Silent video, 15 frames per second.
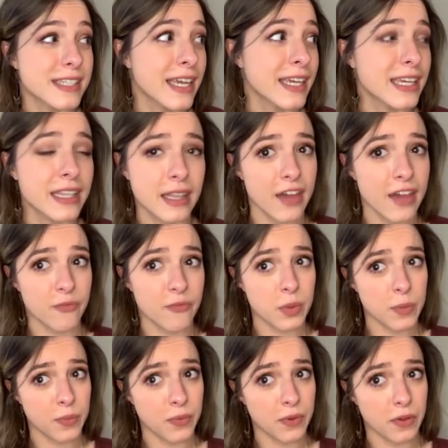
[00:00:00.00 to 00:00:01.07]
like in life,
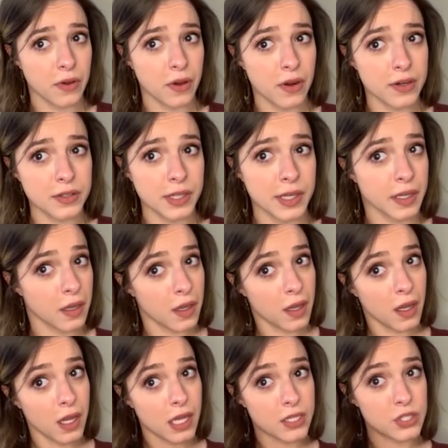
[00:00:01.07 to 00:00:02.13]
people are like,
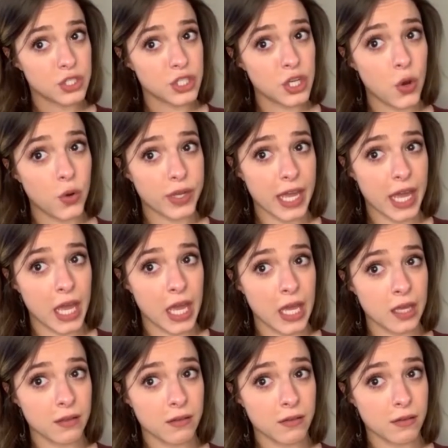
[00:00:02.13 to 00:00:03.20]
is she okay?